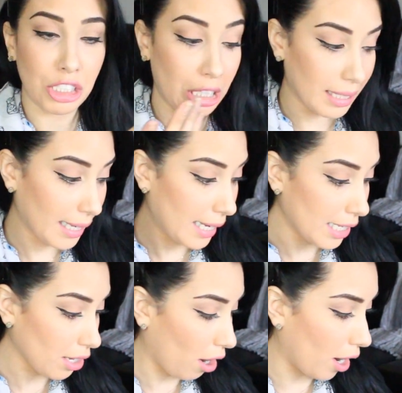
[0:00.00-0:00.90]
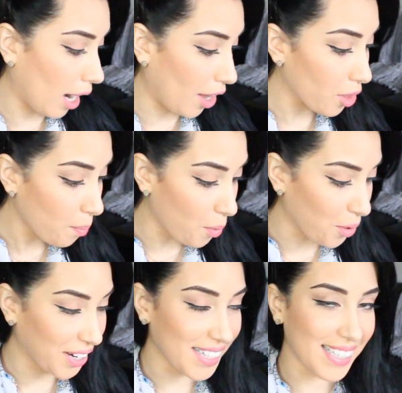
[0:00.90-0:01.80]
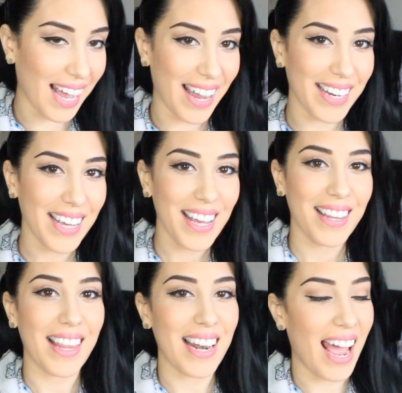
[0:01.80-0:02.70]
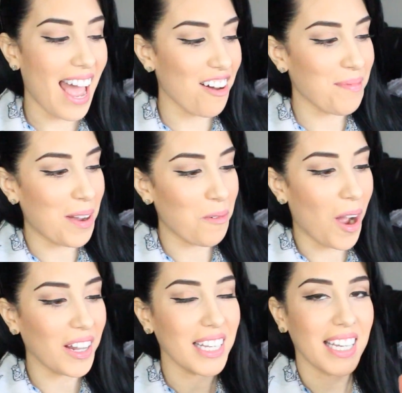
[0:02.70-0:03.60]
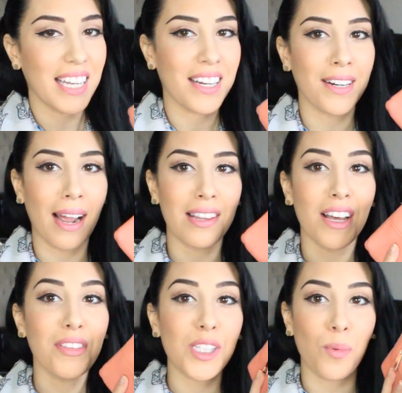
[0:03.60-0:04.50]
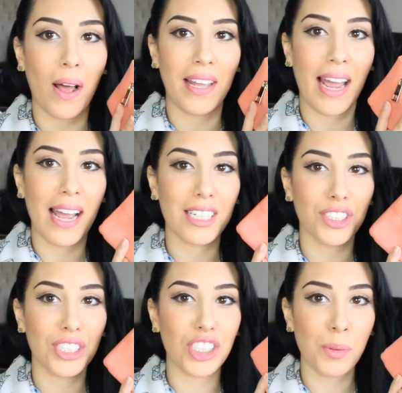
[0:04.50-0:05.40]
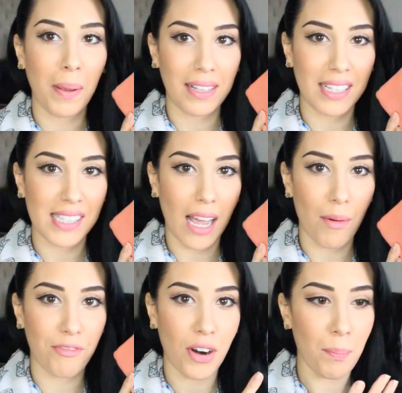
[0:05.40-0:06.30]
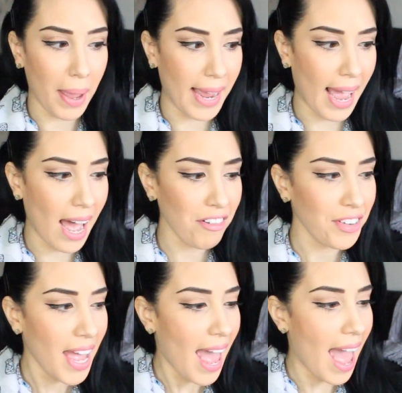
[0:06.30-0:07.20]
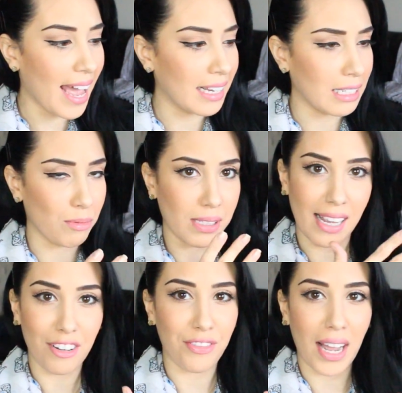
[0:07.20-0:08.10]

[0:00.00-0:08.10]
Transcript: much it. Keys are on the boring side. Then I have my wallet here. I love this wallet. I actually just picked this up from PayHalf and it was like